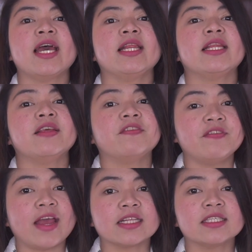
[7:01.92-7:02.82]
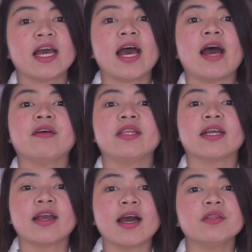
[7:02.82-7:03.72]
that affect how the
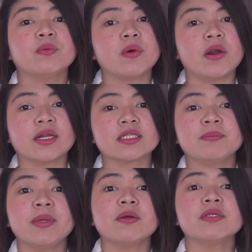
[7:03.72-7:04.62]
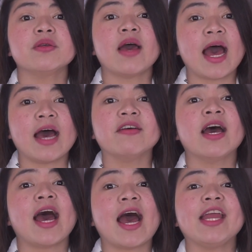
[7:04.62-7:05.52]
gut works may also have
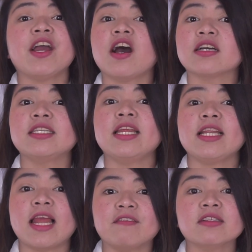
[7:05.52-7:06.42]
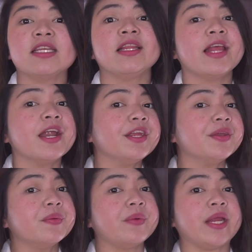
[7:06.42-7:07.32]
high oxalate levels in their
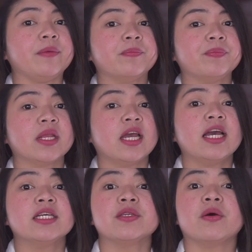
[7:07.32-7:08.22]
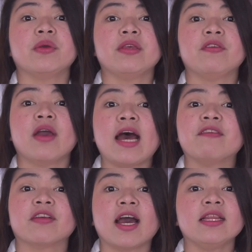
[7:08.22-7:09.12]
urine. So if you
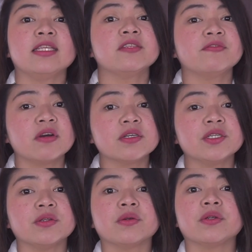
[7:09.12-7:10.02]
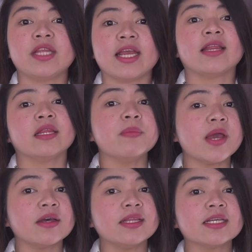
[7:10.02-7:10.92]
have gut dysfunction or take
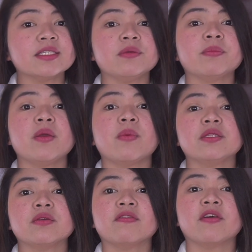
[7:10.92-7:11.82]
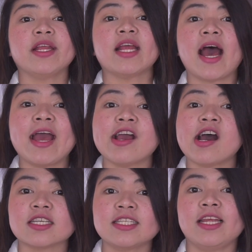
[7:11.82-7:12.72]
antibiotics, you may want to avoid high
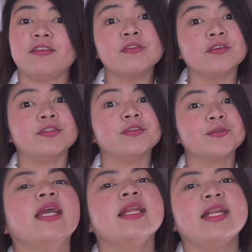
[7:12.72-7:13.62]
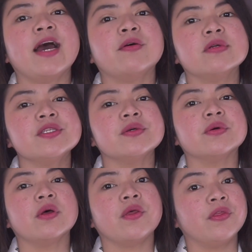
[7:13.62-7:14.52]
oxalate foods. Now also,
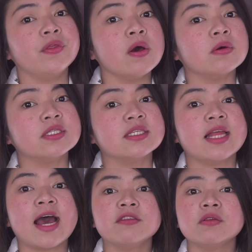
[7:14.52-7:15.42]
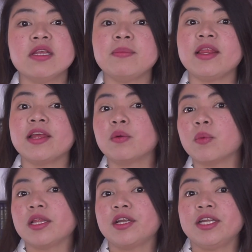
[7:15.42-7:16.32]
those that have to limit their
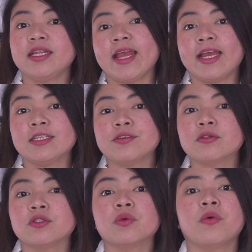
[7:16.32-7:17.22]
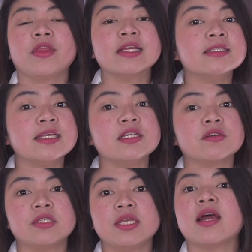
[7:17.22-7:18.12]
water intake due to the stage
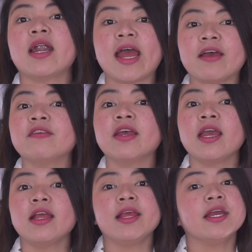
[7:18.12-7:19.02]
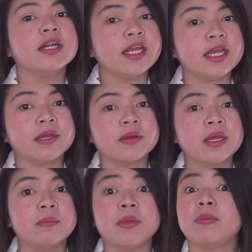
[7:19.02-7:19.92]
of CRF they are in
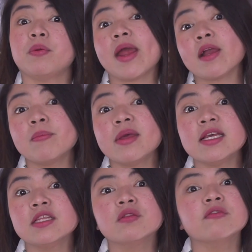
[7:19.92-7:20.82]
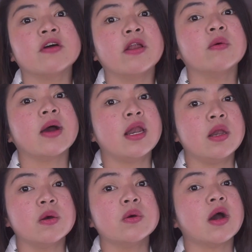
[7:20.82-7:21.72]
may be recommended to follow a
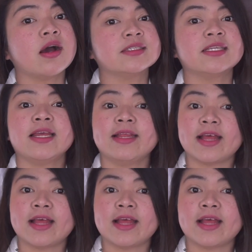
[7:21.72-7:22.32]
low oxalate